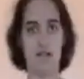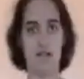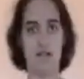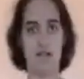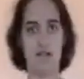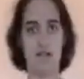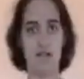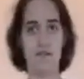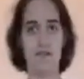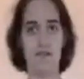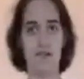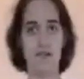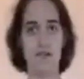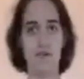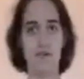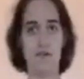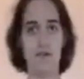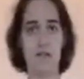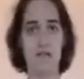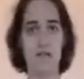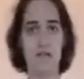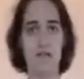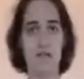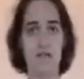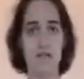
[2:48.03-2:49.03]
And that
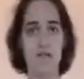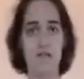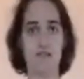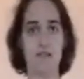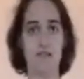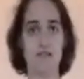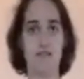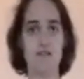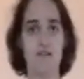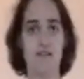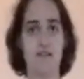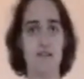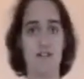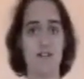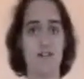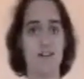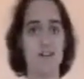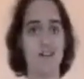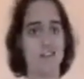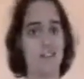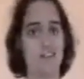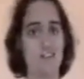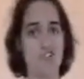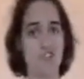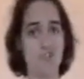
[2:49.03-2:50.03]
way that you're not
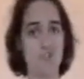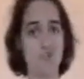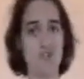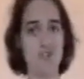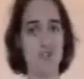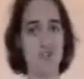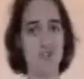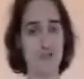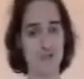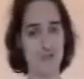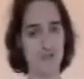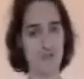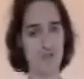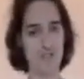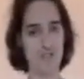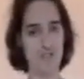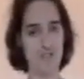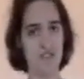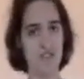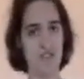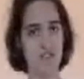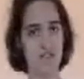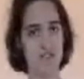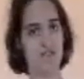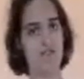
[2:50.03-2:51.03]
tossing too soon,
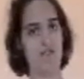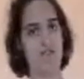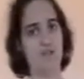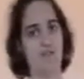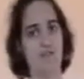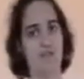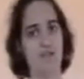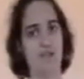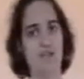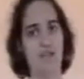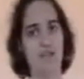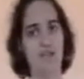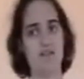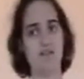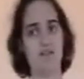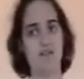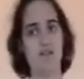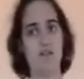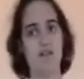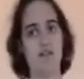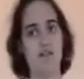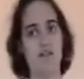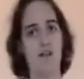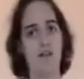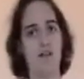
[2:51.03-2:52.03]
too late,
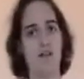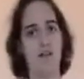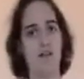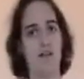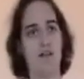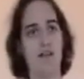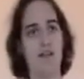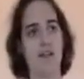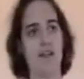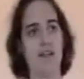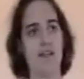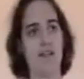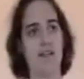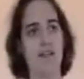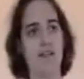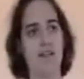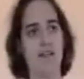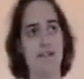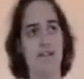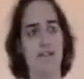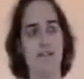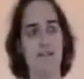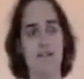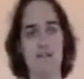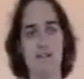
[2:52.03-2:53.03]
and
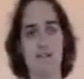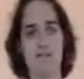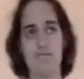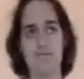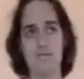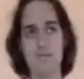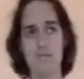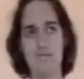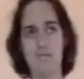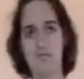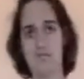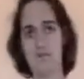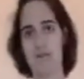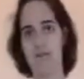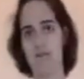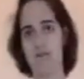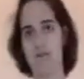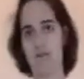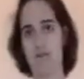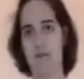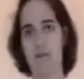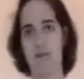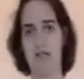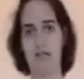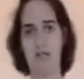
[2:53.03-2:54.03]
you don't have to
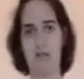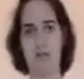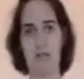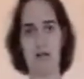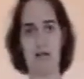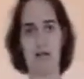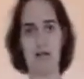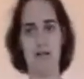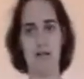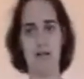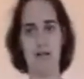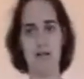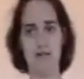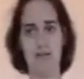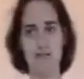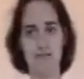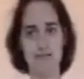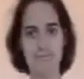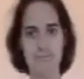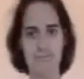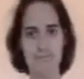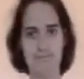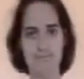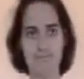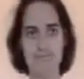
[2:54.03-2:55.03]
worry about
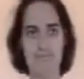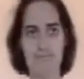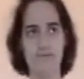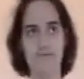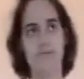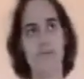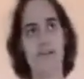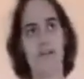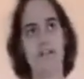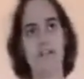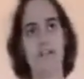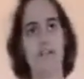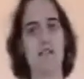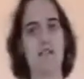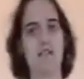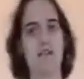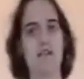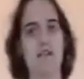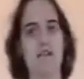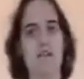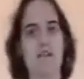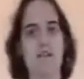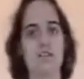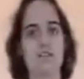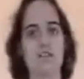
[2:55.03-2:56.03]
anything
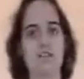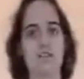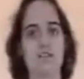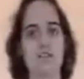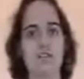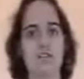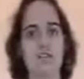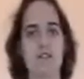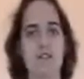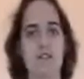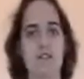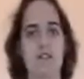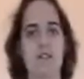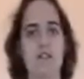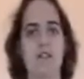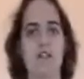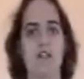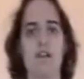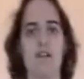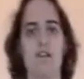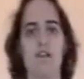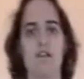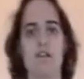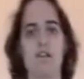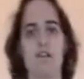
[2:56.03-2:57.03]
else.
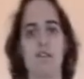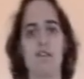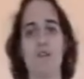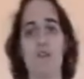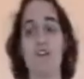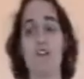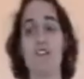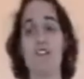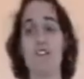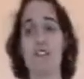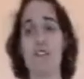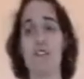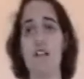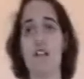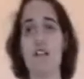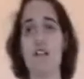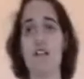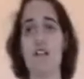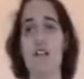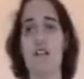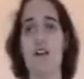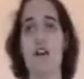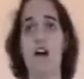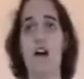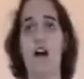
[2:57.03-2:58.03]
You're just focusing
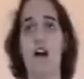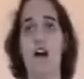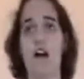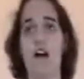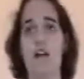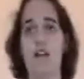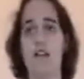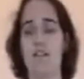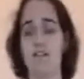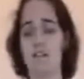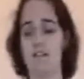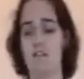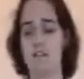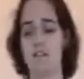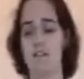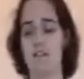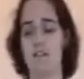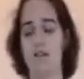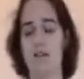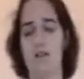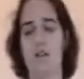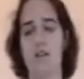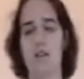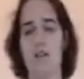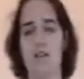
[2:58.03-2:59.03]
on
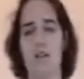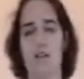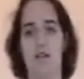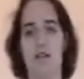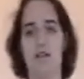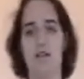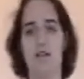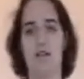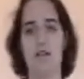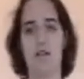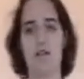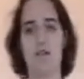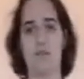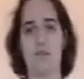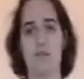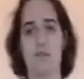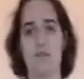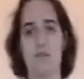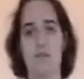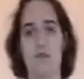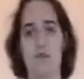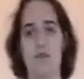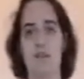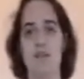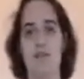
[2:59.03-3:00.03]
the first
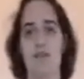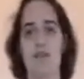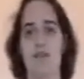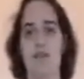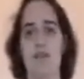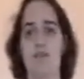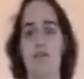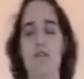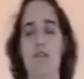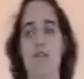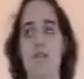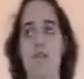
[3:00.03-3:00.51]
ball you throw